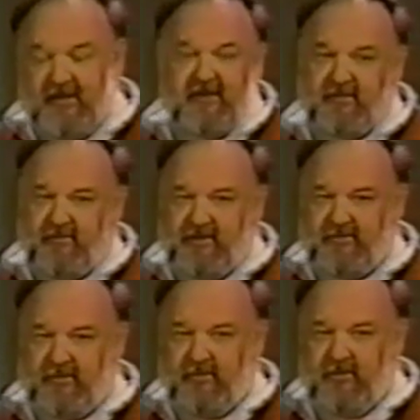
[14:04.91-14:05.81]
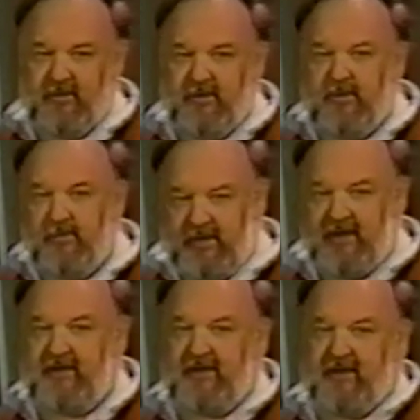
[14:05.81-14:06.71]
That isn't really true. You
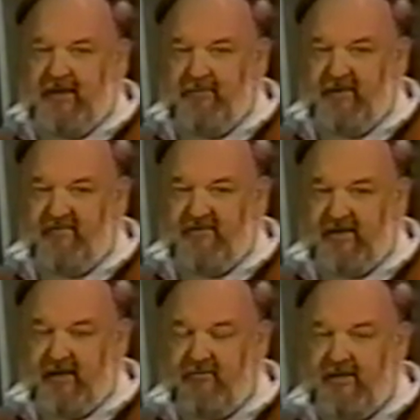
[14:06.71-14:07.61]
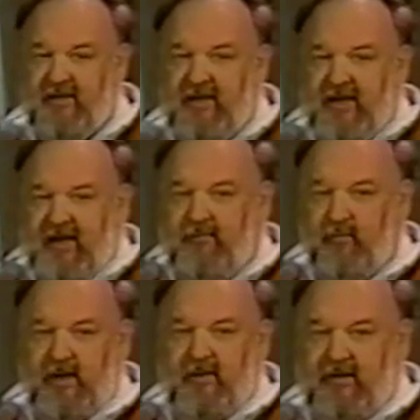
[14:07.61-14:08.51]
can get a lot of benefit out of it, and
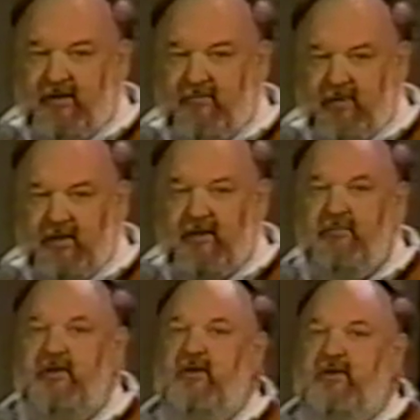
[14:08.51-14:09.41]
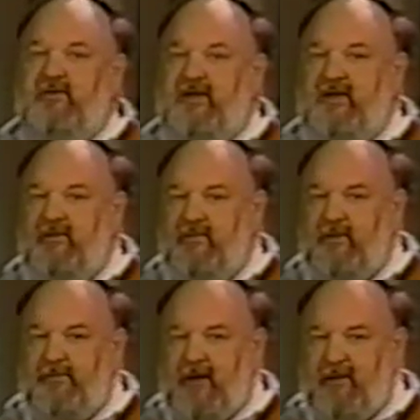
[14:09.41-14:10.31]
rarely will cause you any
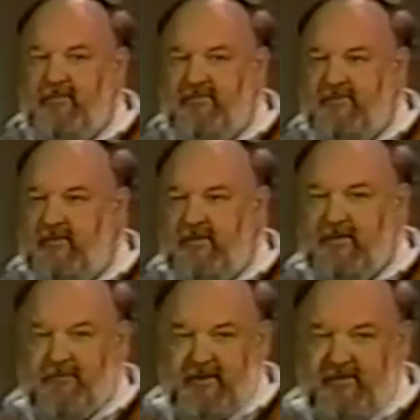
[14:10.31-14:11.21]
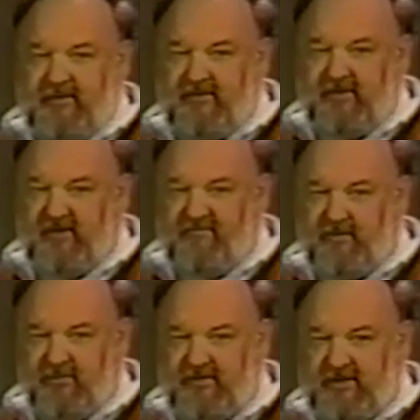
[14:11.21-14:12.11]
real problems compared to the other
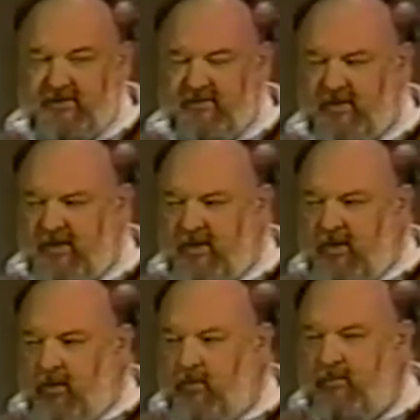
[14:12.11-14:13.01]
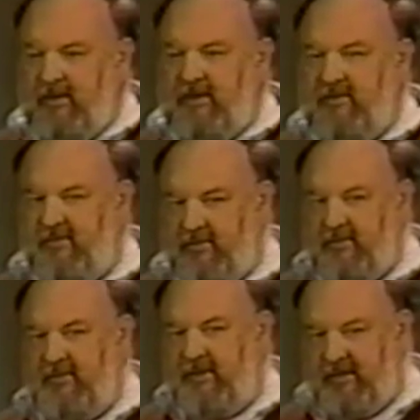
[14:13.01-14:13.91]
airfoil sections. Only in
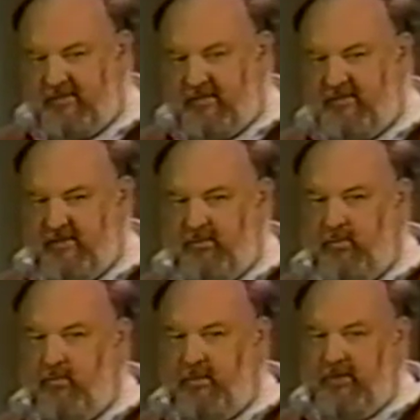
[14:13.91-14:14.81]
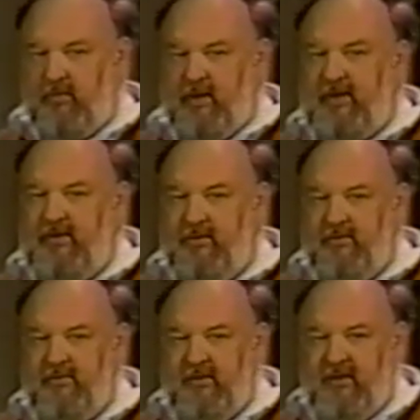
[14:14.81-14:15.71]
certain instances would you want to
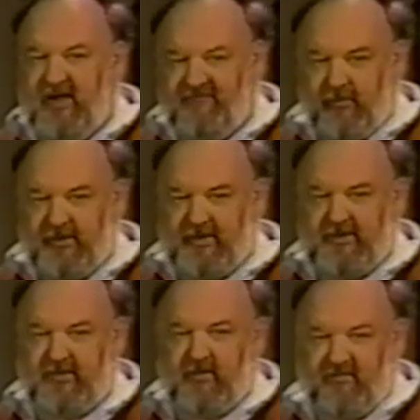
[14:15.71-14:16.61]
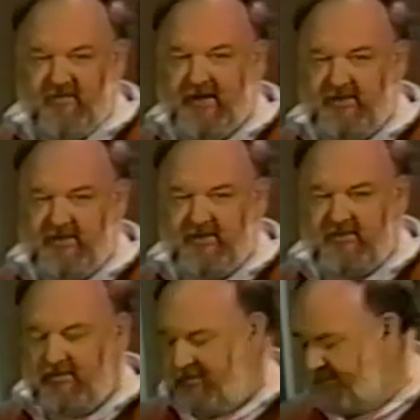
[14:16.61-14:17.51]
use a 4-digit or 5-digit
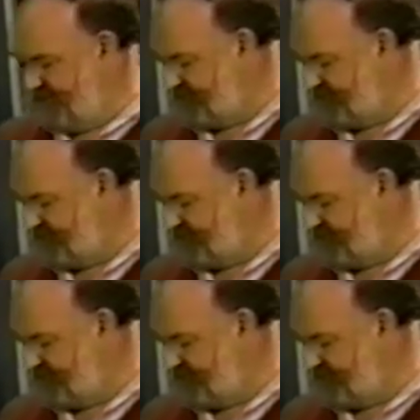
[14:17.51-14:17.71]
series.